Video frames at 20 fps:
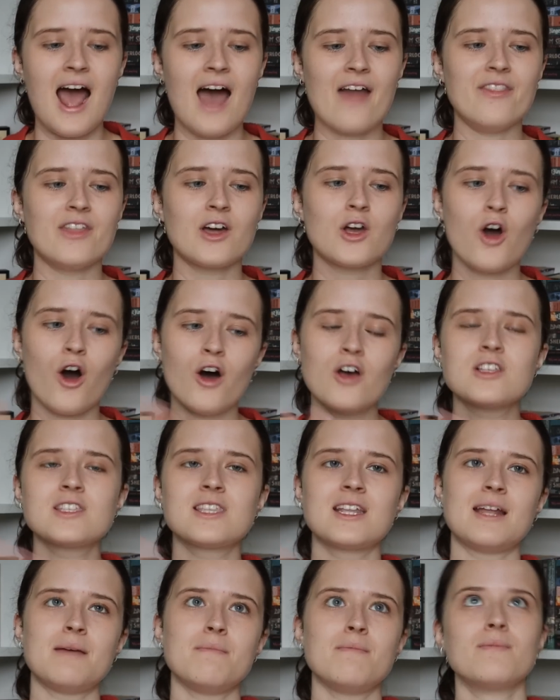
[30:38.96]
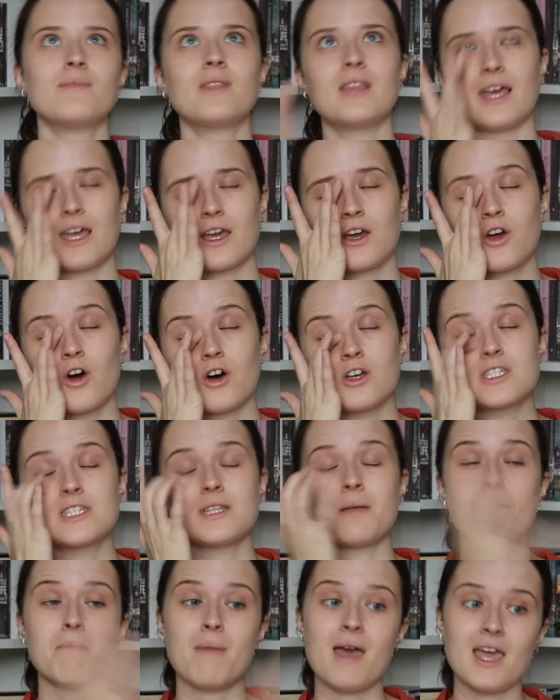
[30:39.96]
And the cost that it like cost
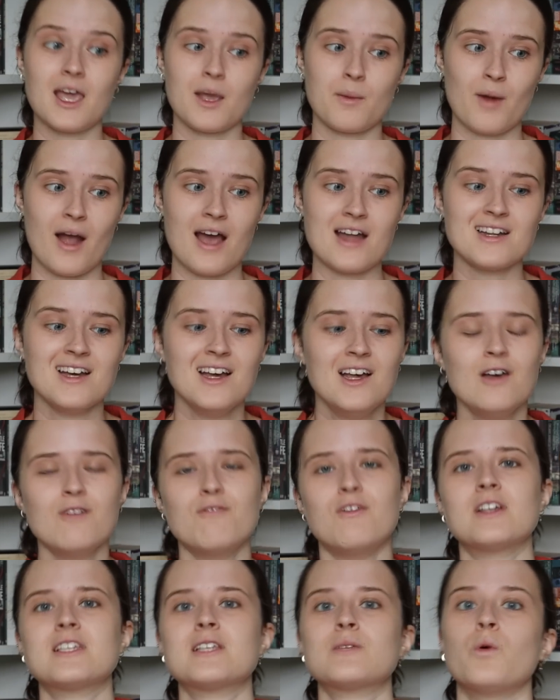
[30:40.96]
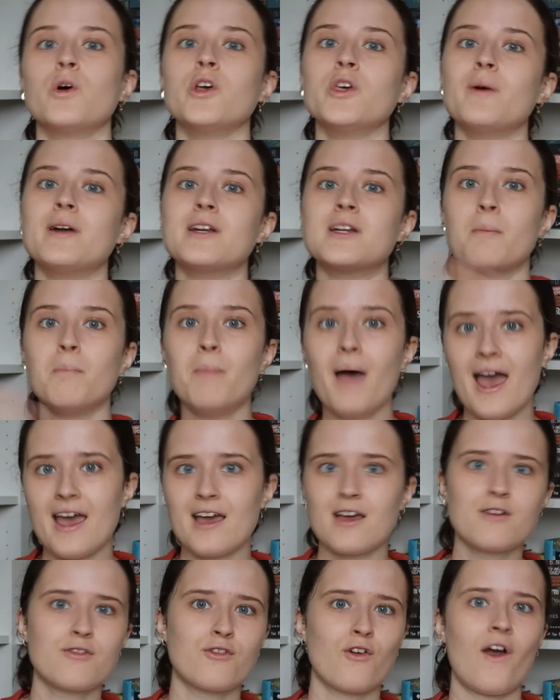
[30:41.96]
to make bread versus what you end up
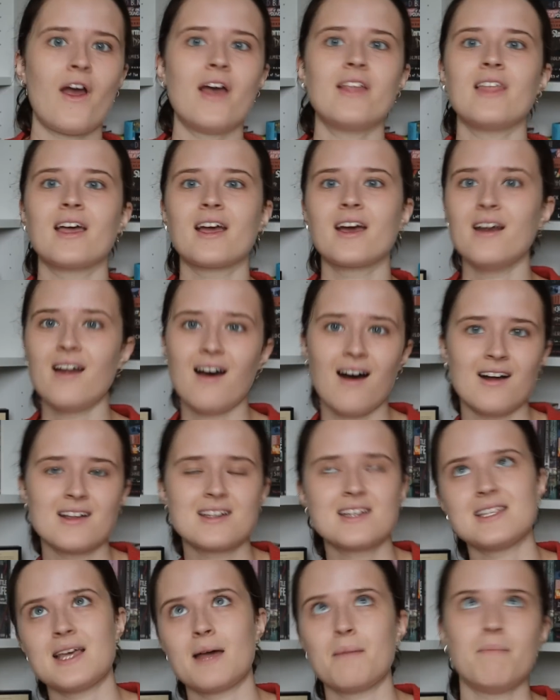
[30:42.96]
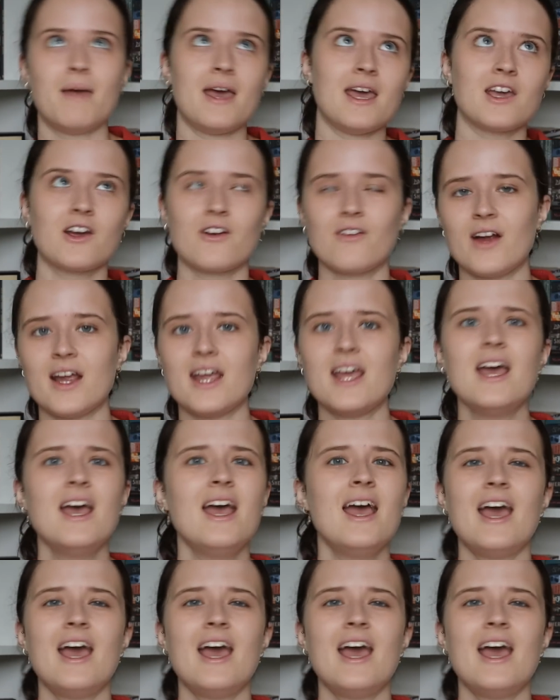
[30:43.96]
paying for it in like an artisan bakery.